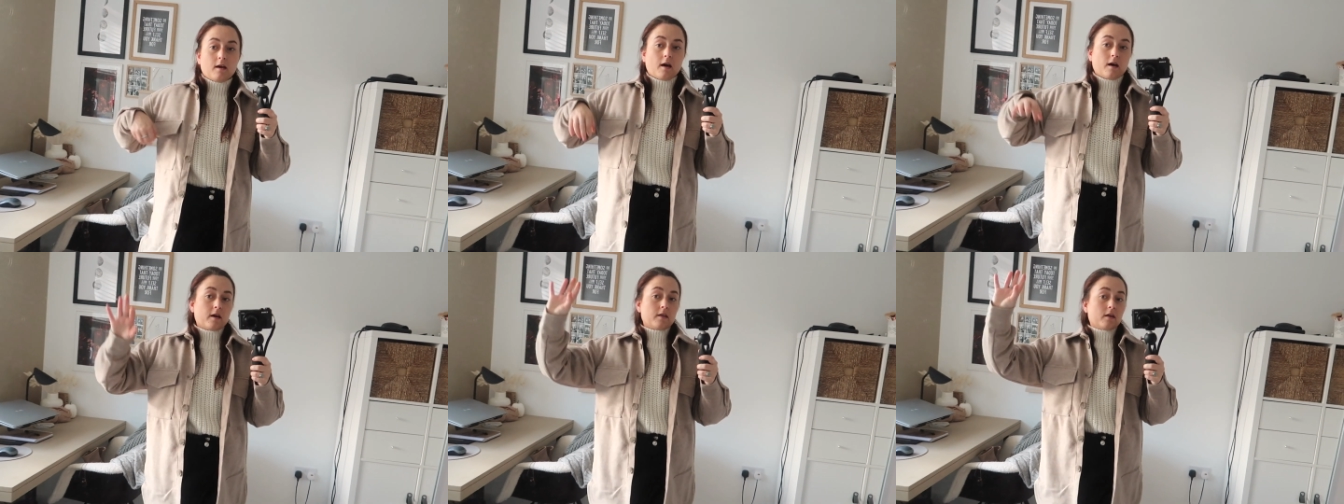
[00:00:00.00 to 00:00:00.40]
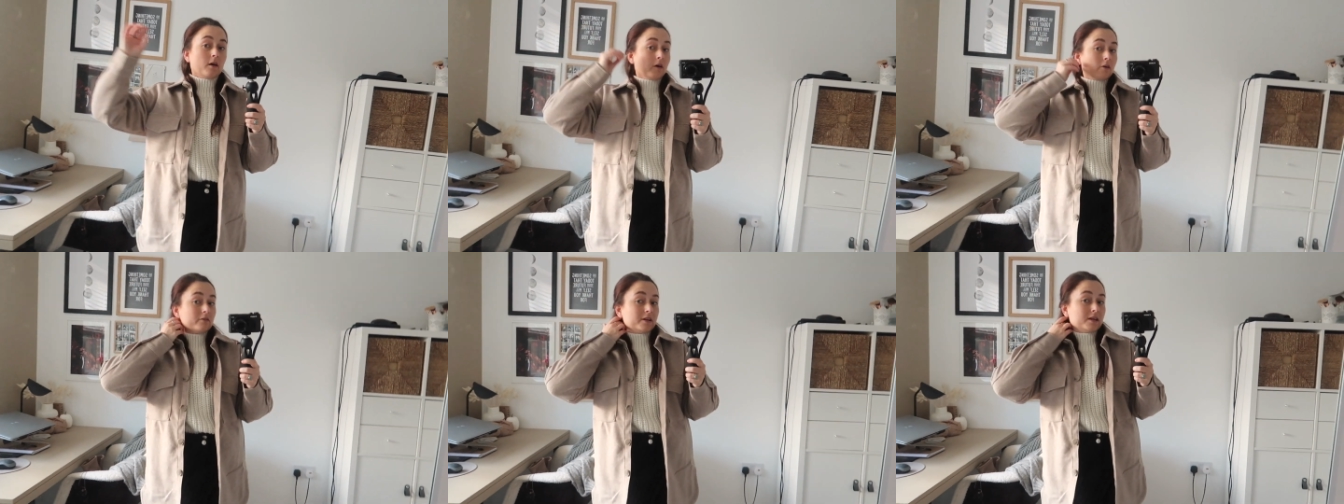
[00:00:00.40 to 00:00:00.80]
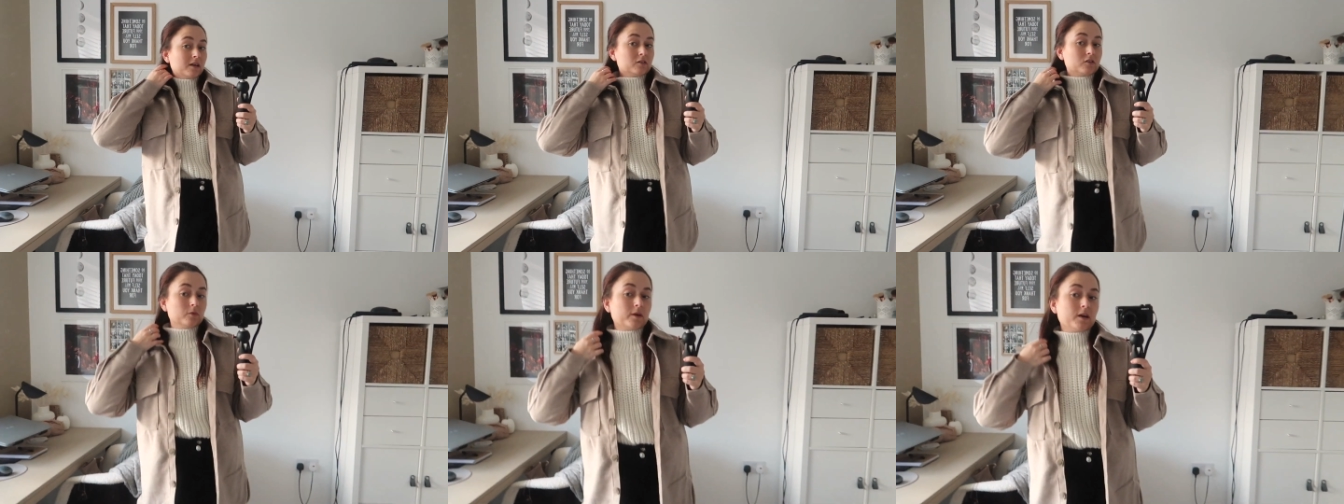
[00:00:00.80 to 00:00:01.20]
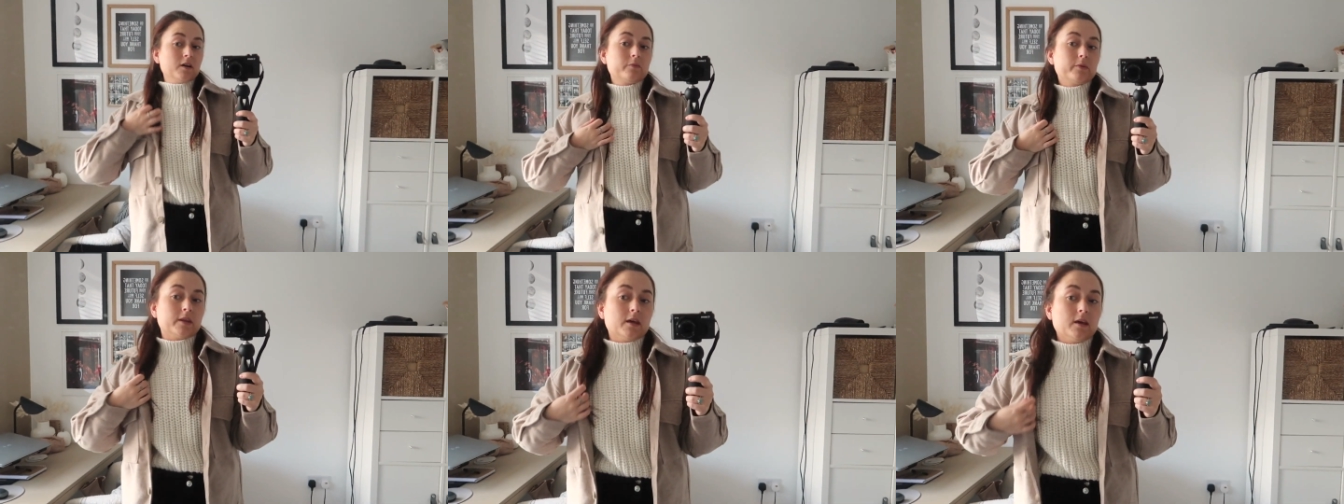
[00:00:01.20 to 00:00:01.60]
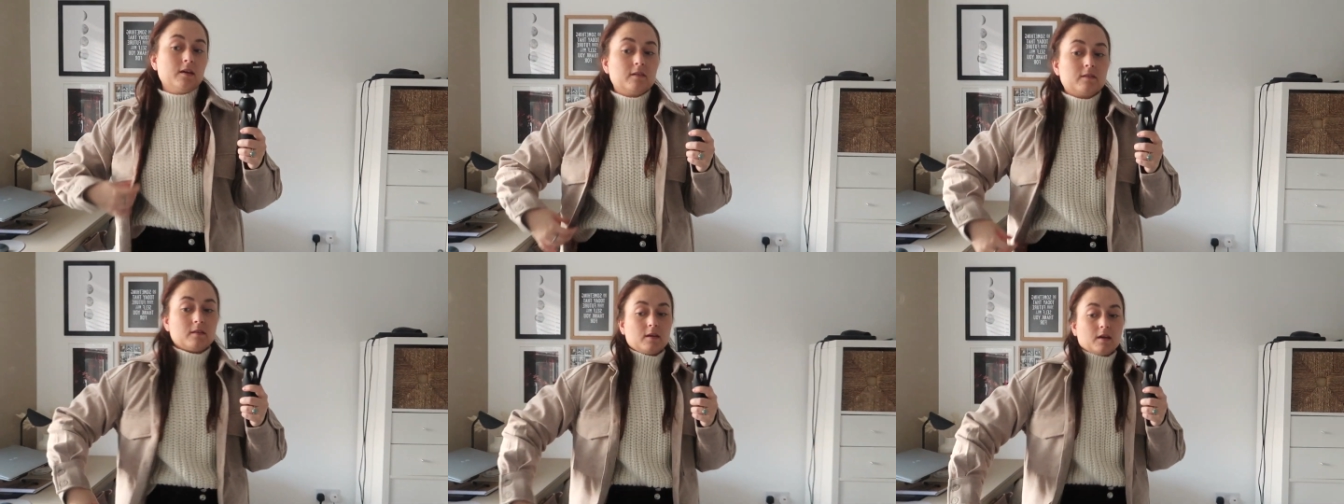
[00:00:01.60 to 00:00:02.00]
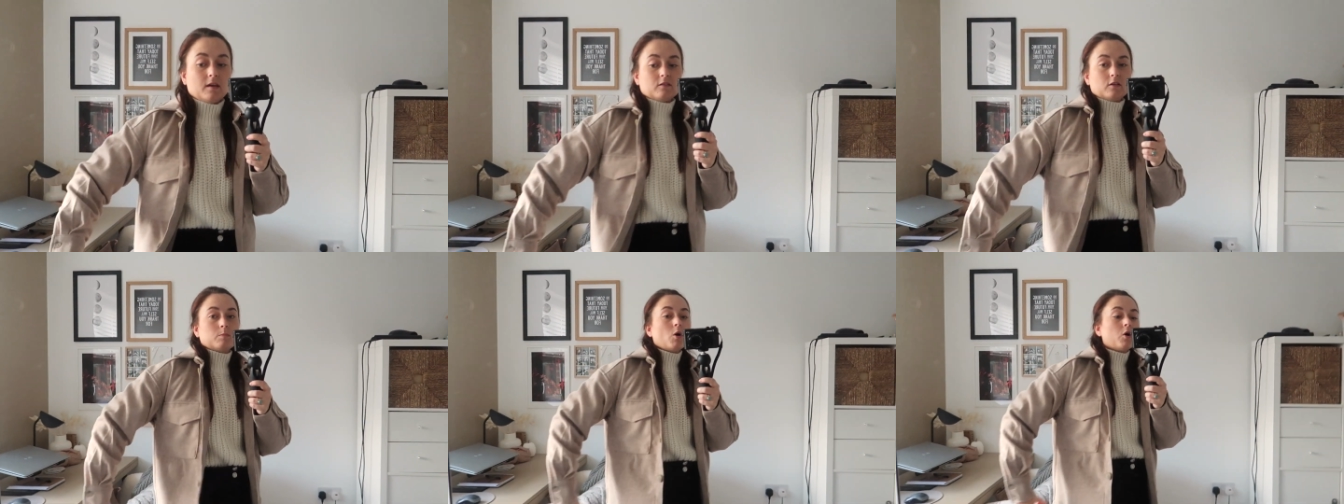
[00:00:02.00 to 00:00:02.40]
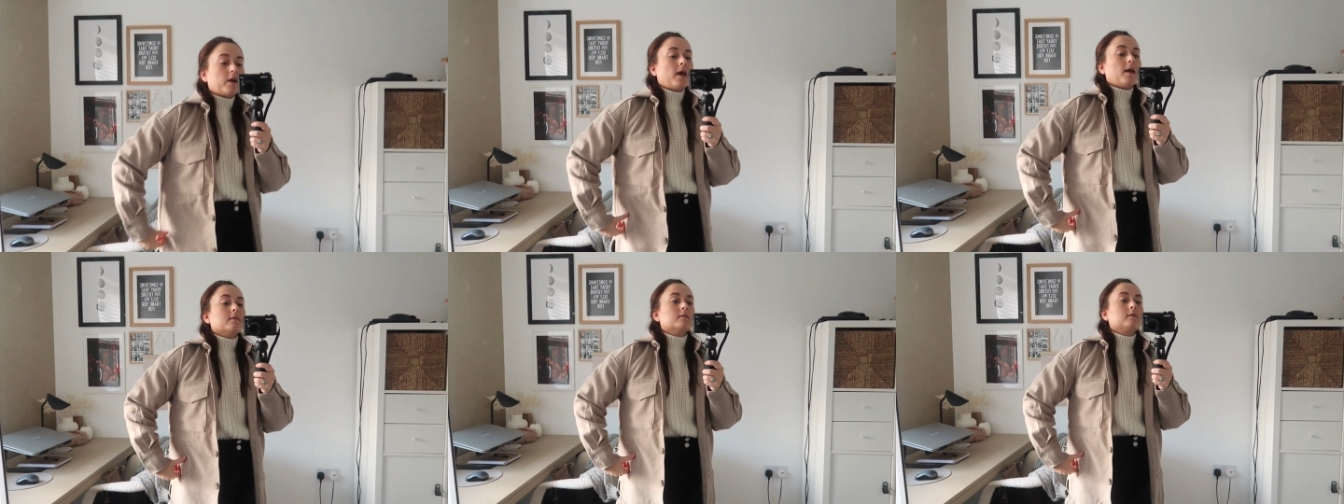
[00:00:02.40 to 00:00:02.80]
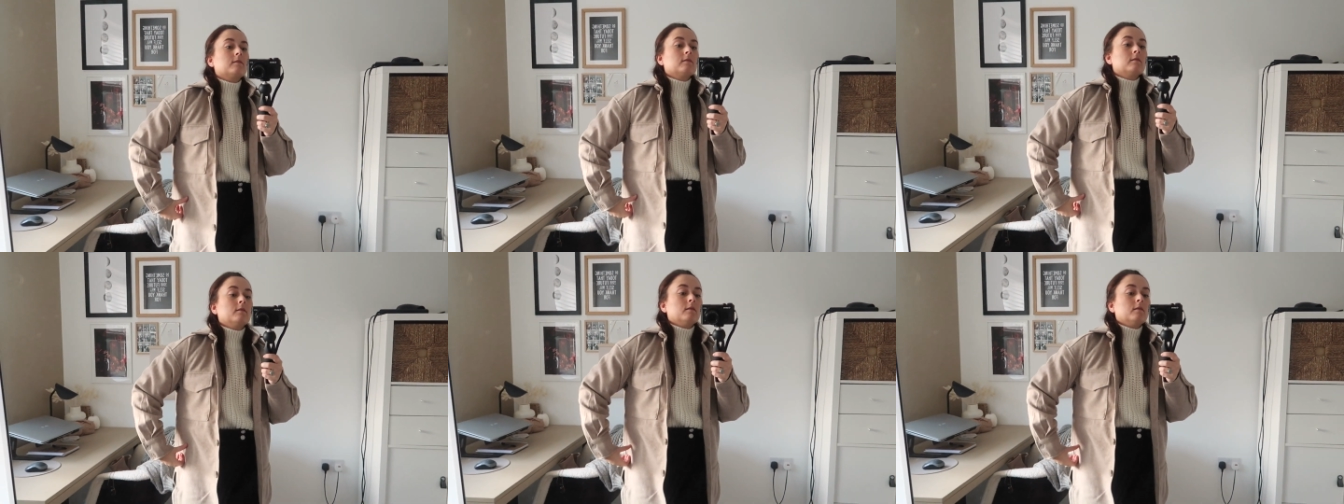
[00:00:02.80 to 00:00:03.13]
Uh, only issue I have with it is that it has no pockets.